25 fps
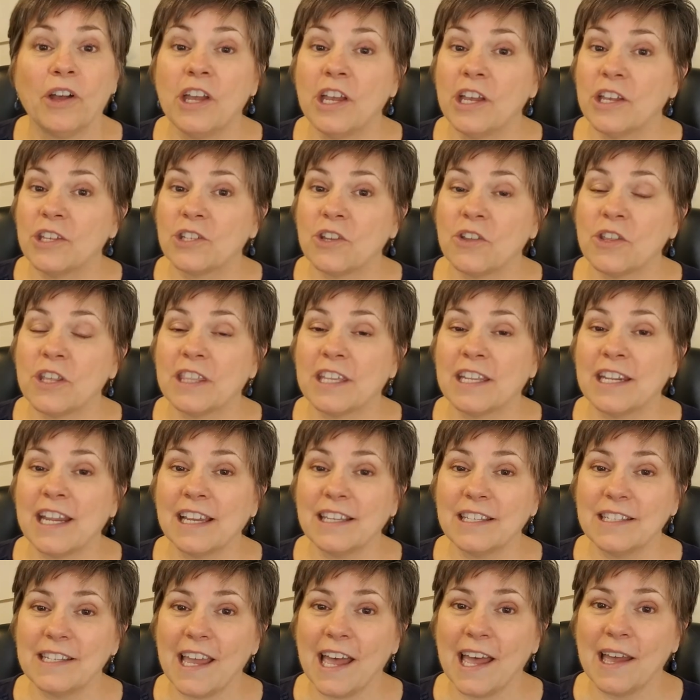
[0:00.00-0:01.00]
so that the
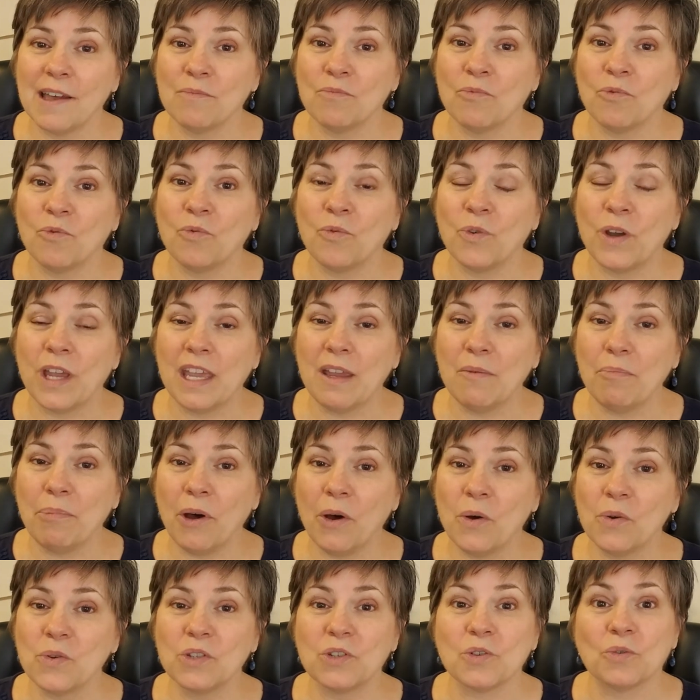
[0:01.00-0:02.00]
next time we
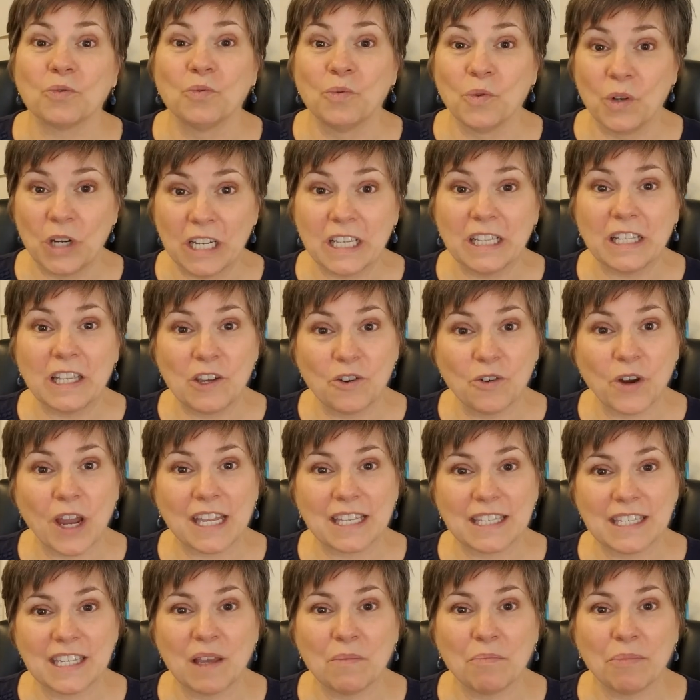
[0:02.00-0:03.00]
post a really
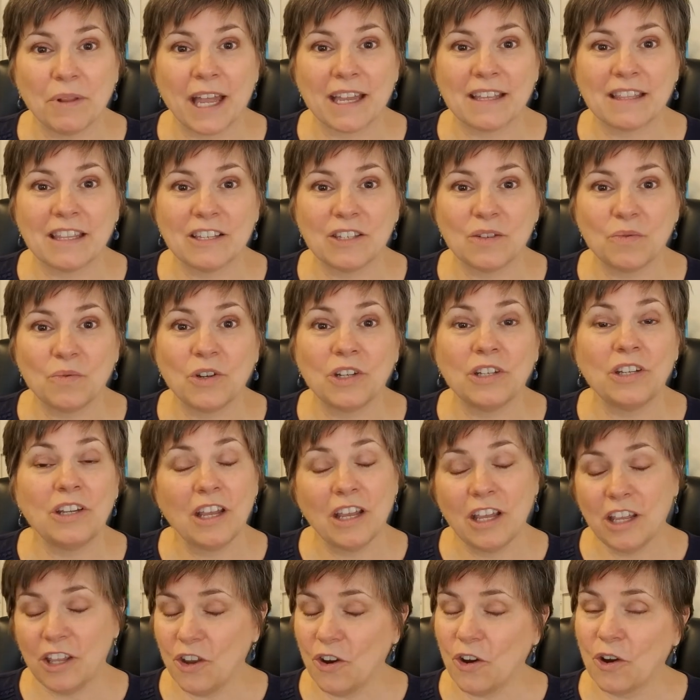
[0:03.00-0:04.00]
great tip like this one,
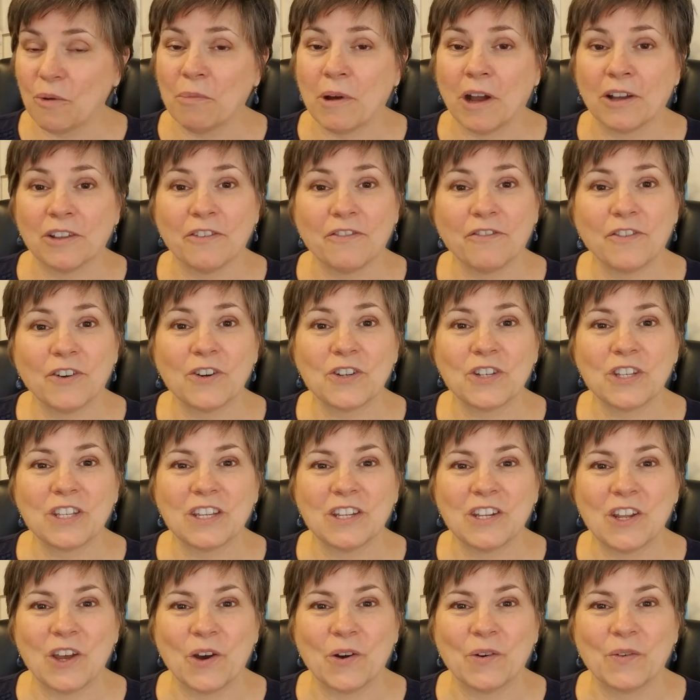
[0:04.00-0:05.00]
you're among the first
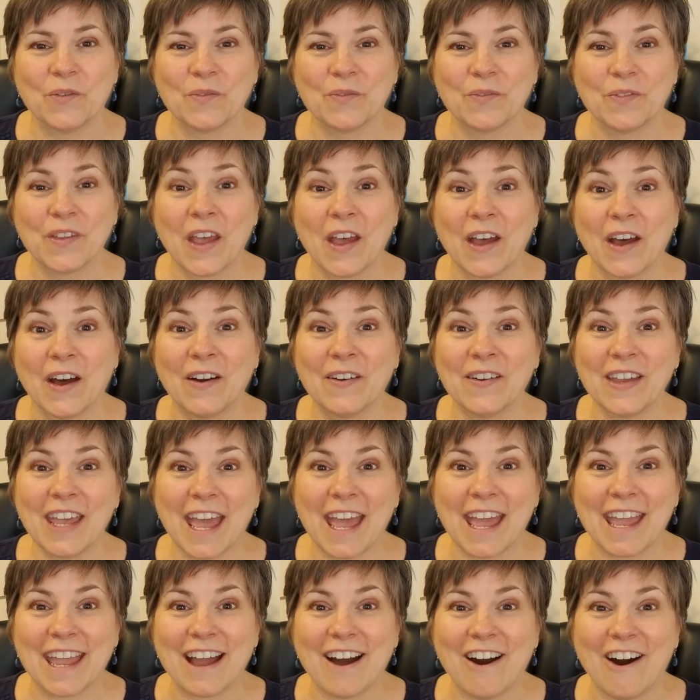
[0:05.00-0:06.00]
to know.
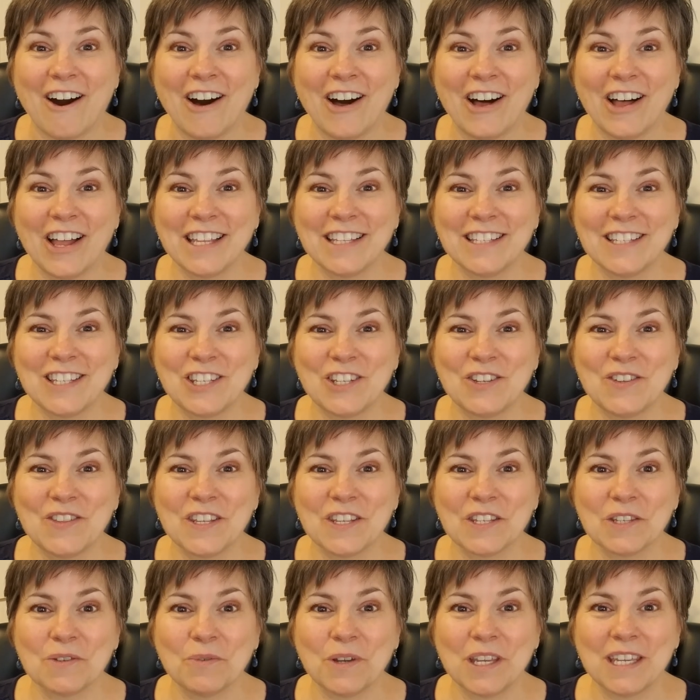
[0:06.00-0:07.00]
Okay, on to
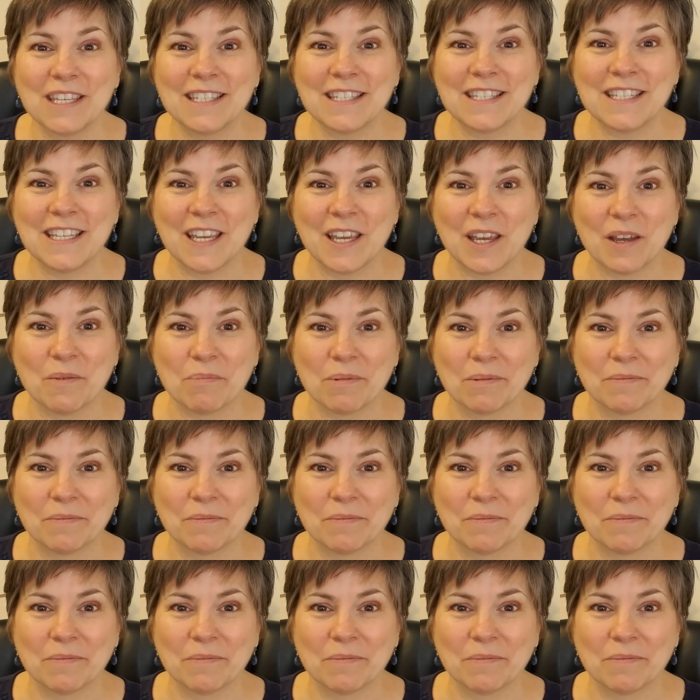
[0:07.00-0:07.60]
this week's tip.